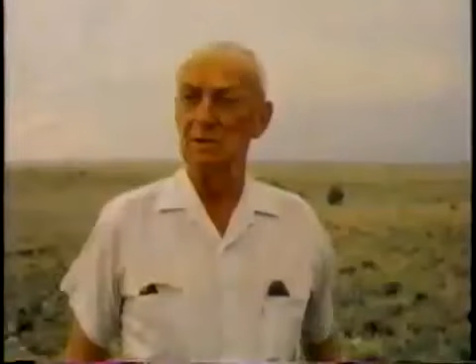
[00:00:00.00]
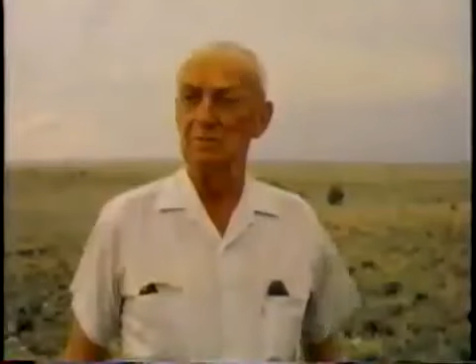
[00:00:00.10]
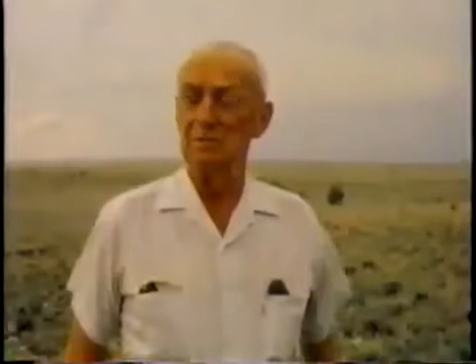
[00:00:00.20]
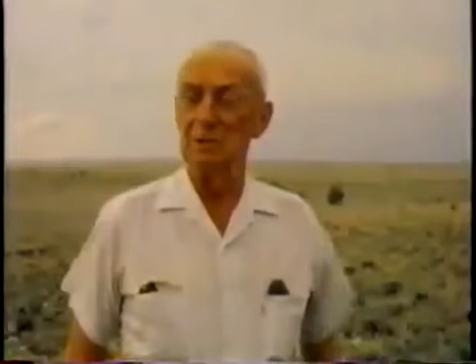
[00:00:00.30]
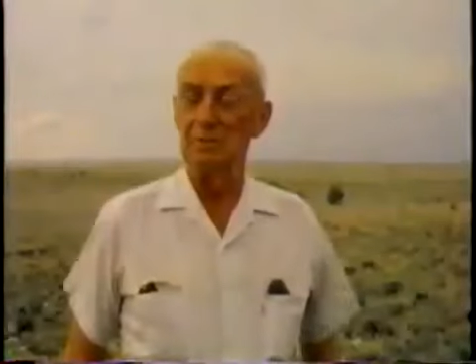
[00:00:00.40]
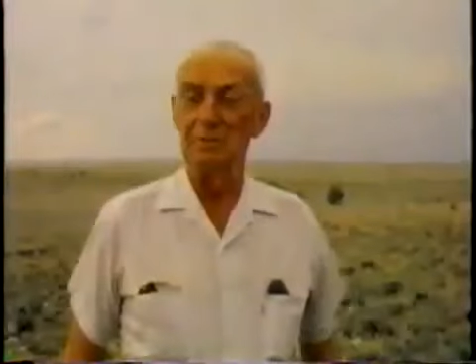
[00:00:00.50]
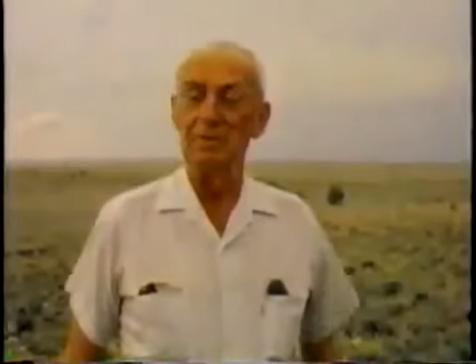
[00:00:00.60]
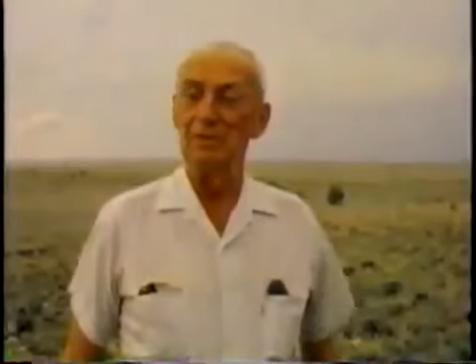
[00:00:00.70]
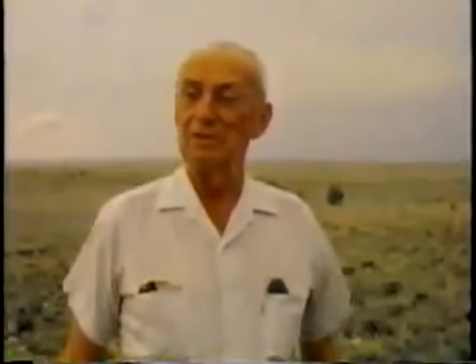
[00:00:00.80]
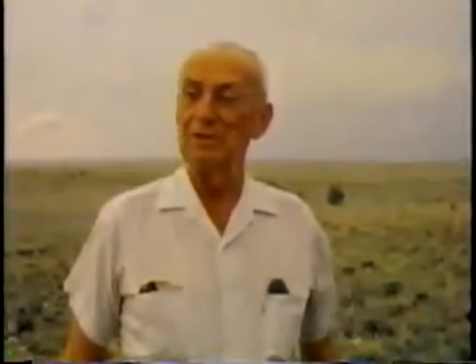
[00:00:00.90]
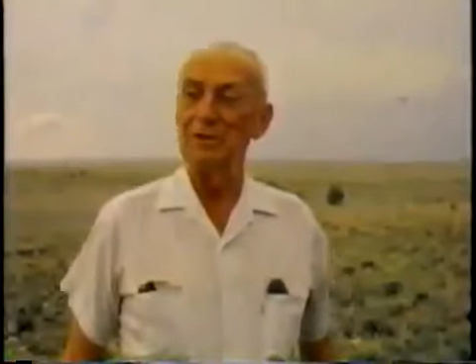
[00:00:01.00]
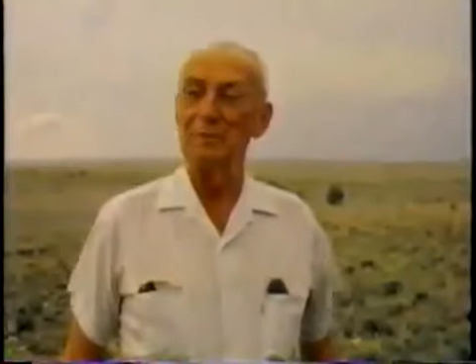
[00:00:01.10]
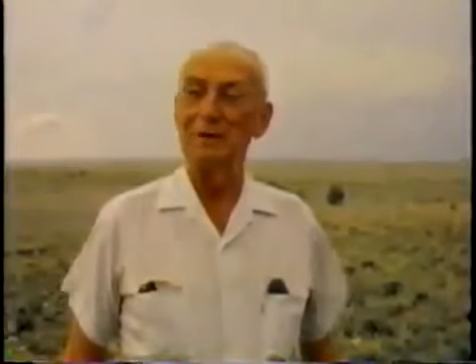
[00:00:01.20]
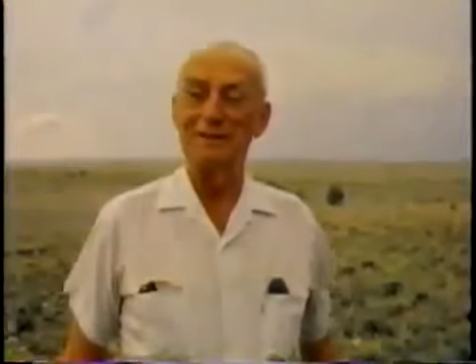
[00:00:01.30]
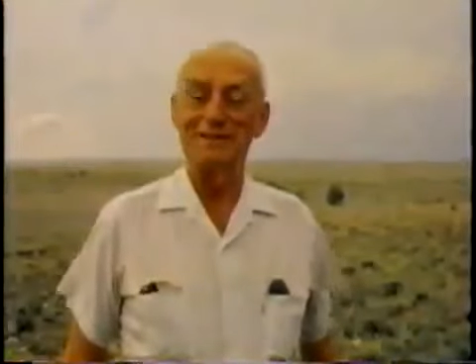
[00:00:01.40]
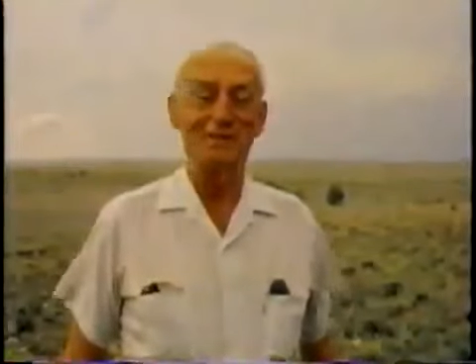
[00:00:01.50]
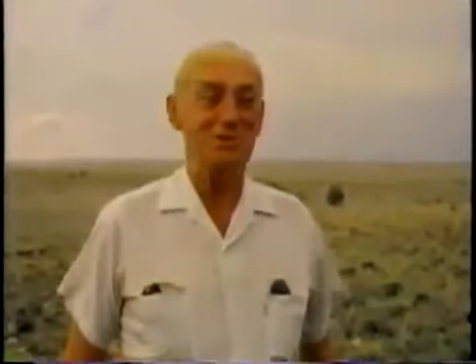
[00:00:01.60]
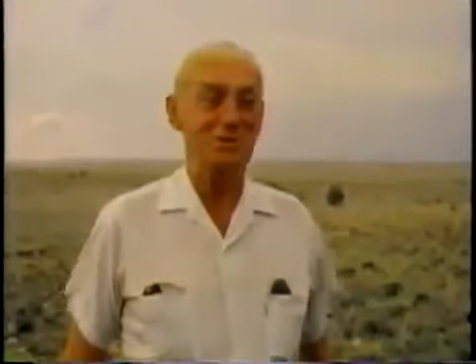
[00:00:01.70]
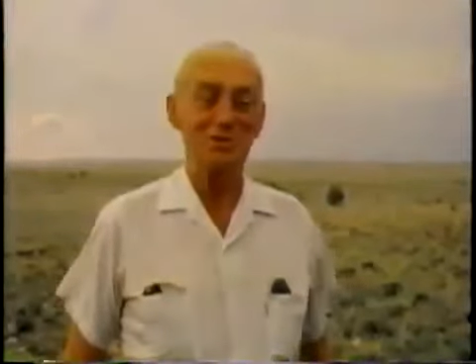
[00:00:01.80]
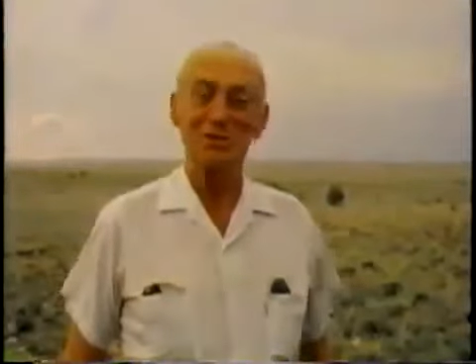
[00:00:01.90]
But the thing about that
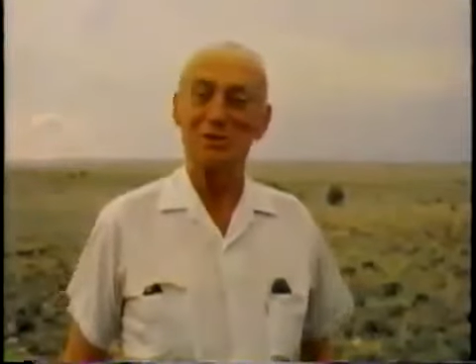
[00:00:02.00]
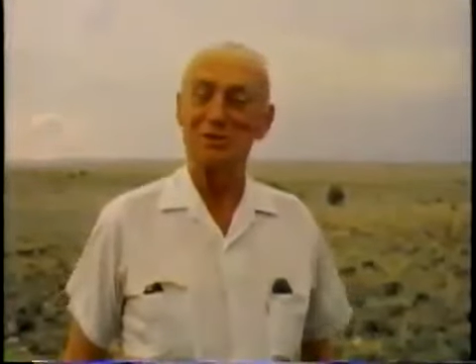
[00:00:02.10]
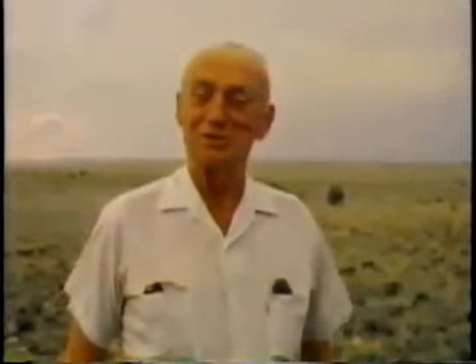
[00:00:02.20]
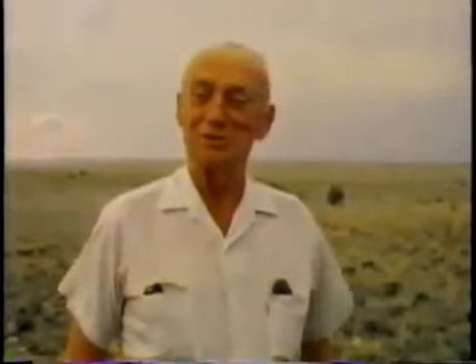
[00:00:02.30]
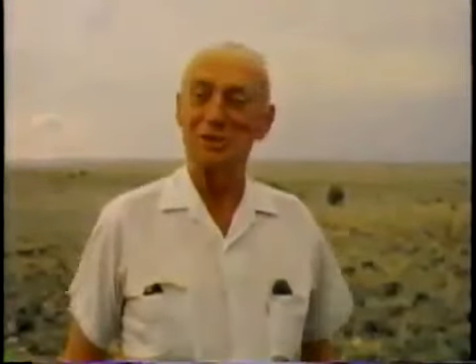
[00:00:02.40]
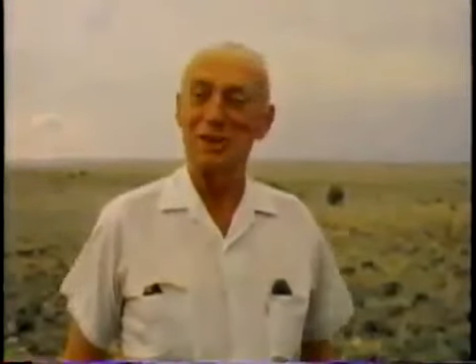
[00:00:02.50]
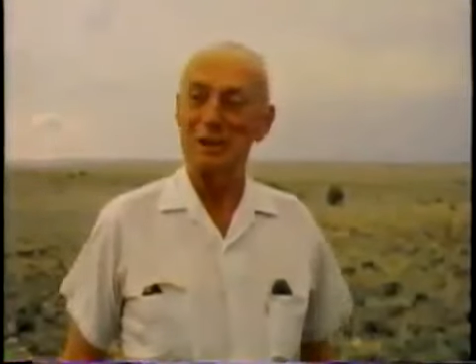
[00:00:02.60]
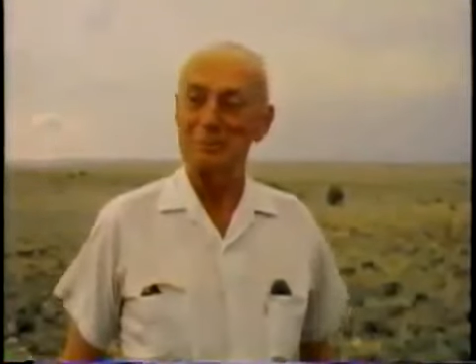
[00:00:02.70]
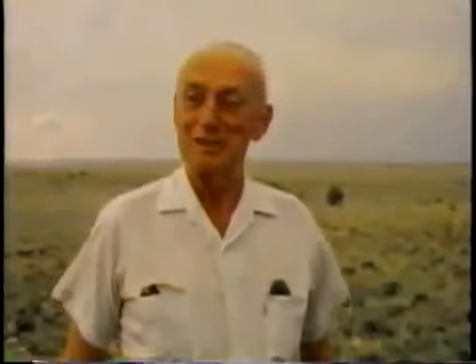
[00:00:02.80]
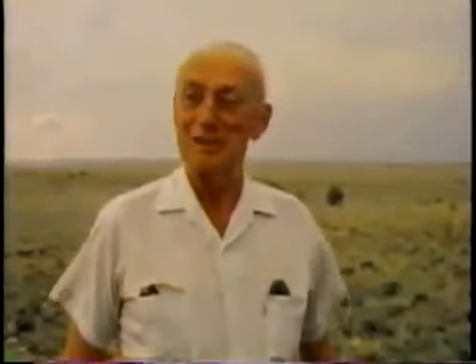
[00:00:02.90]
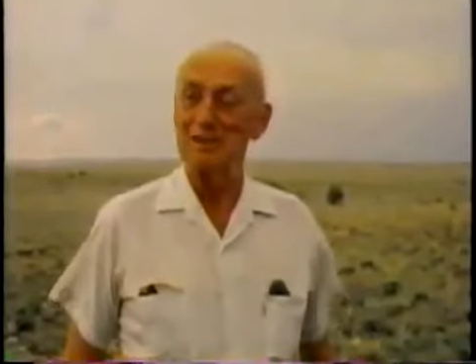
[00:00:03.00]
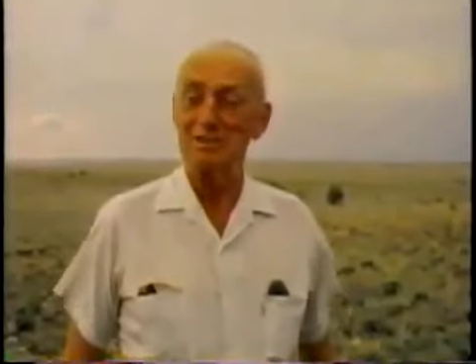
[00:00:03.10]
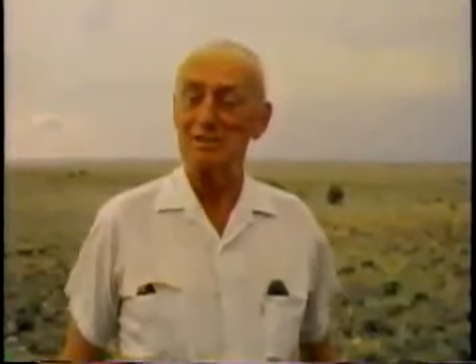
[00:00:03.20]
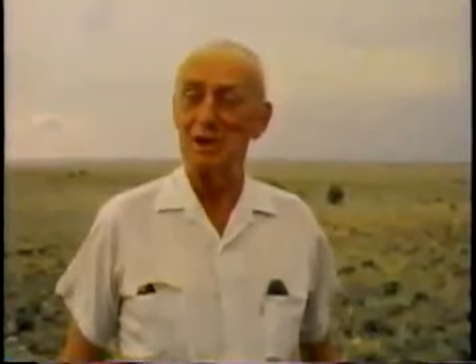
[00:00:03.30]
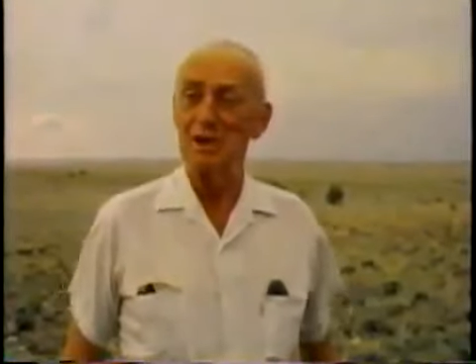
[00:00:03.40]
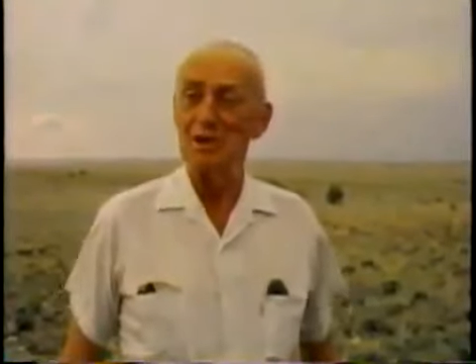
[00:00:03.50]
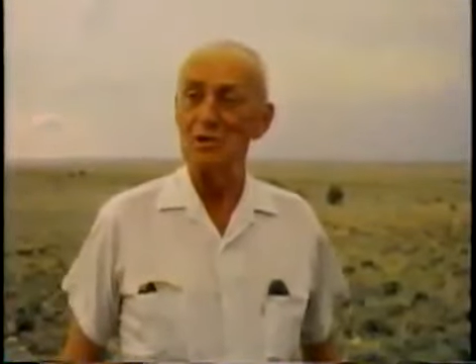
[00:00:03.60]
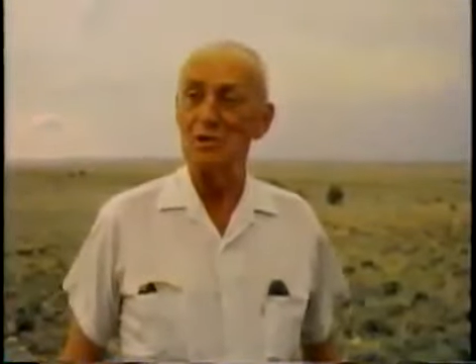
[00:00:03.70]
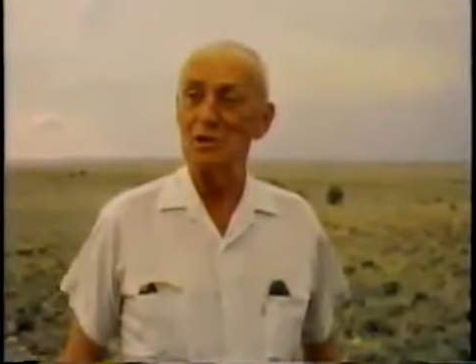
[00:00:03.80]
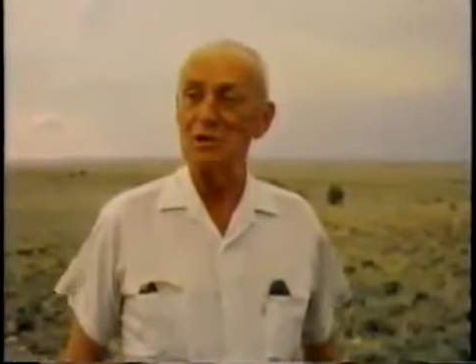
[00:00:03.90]
got me is that
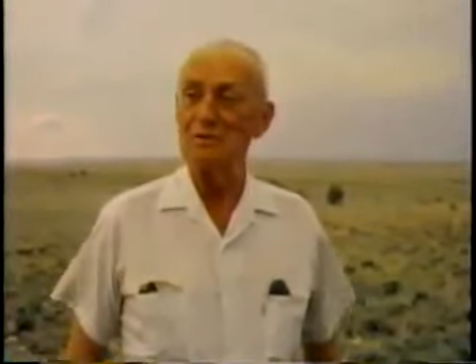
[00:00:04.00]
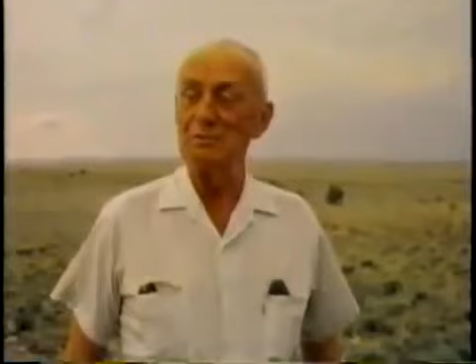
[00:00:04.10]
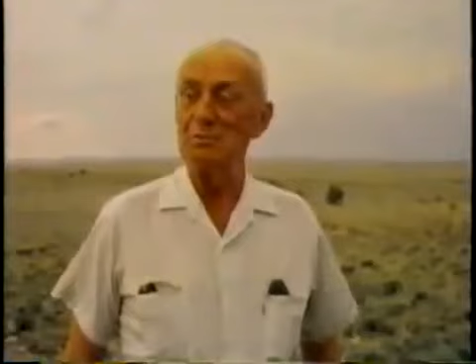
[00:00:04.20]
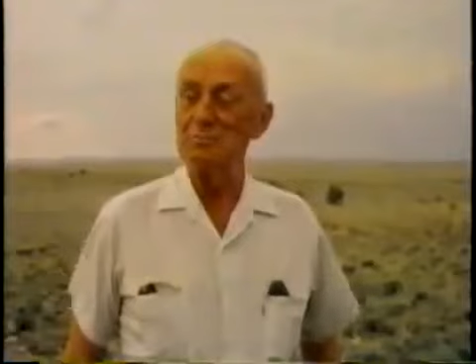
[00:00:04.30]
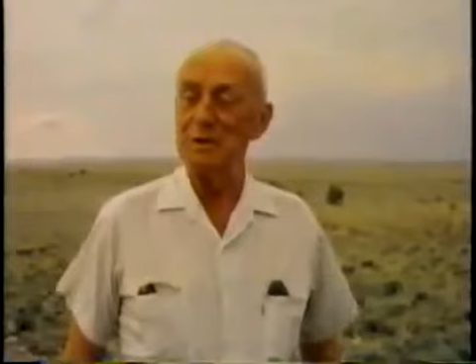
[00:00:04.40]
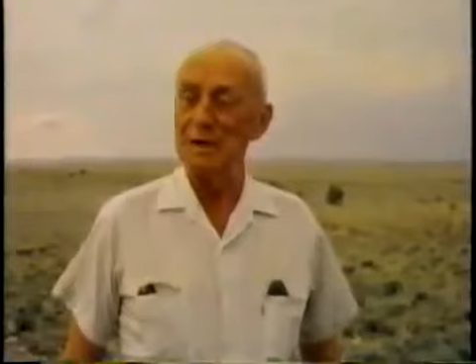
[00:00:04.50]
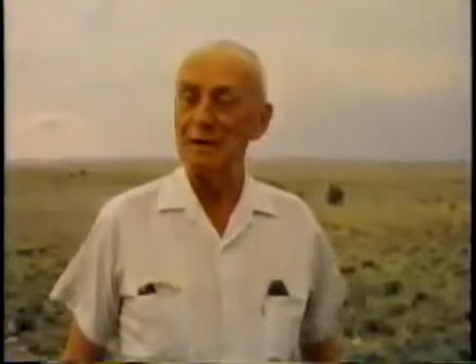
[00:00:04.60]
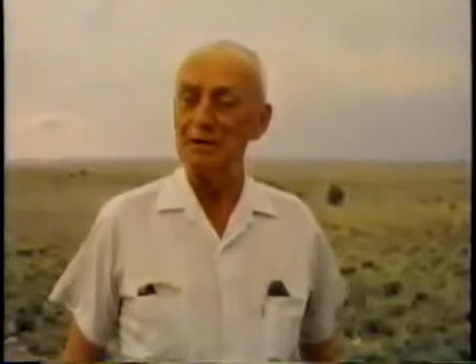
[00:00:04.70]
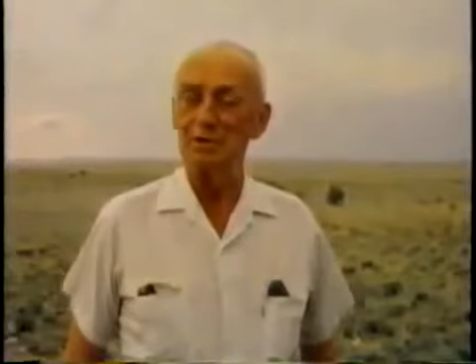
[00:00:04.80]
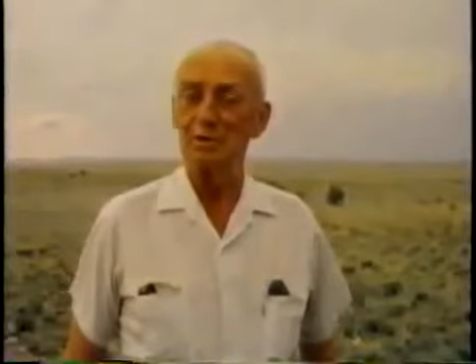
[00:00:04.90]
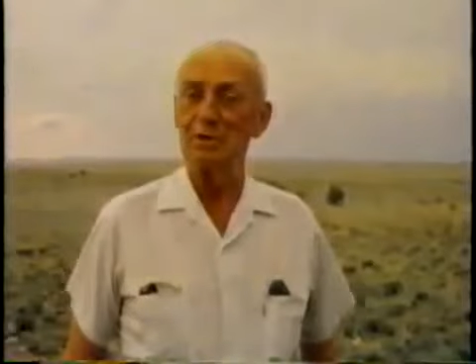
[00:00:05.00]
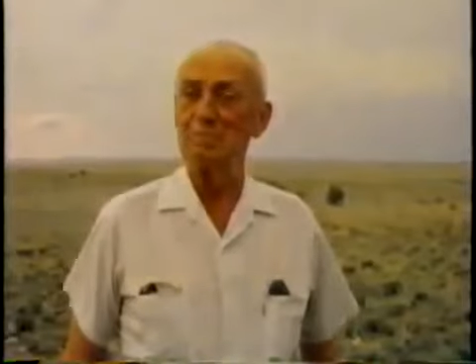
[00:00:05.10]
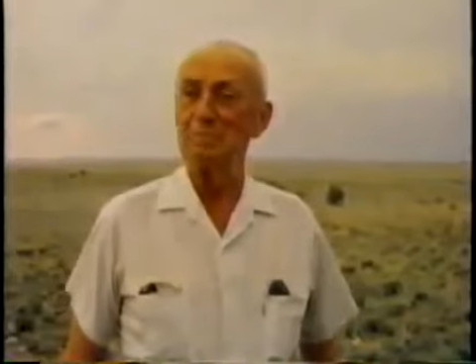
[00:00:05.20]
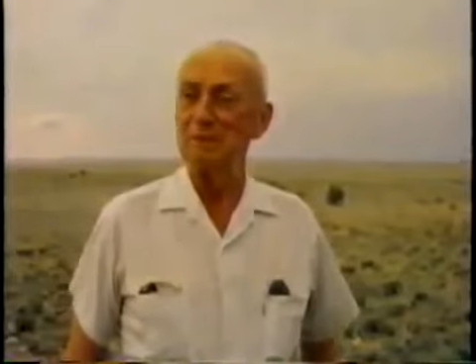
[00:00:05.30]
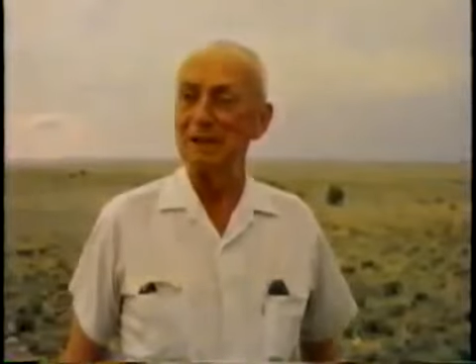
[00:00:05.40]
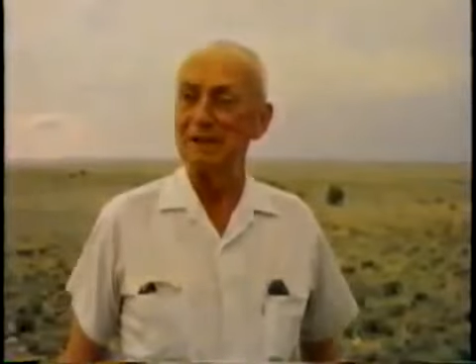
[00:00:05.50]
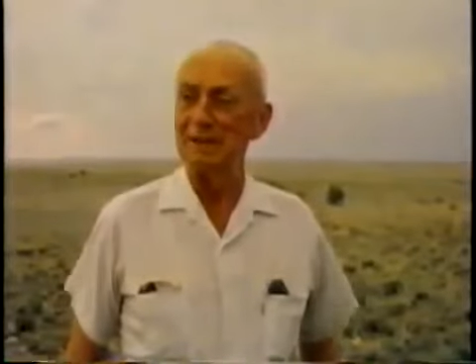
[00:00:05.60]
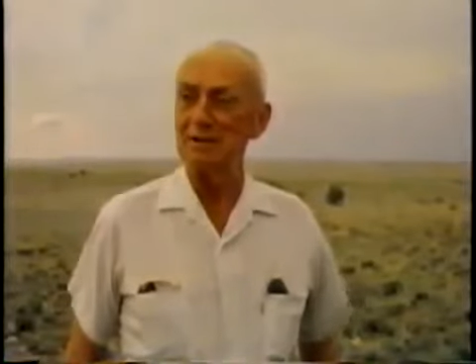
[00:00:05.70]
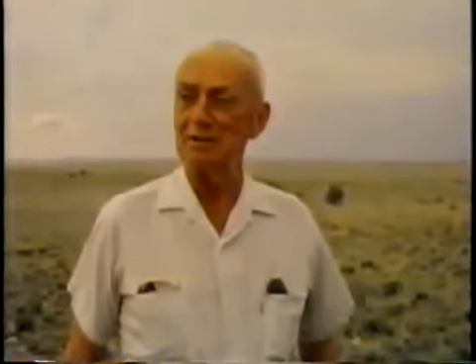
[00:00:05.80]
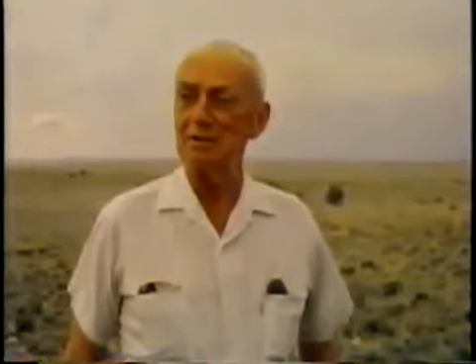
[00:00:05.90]
you couldn't even bend it, you couldn't dent
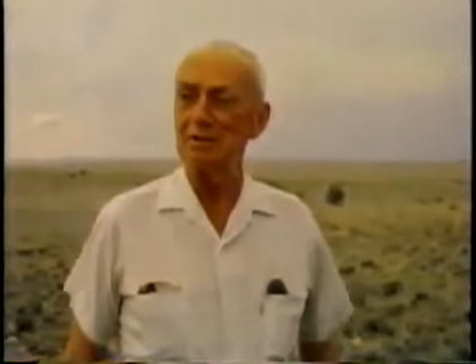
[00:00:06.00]
it.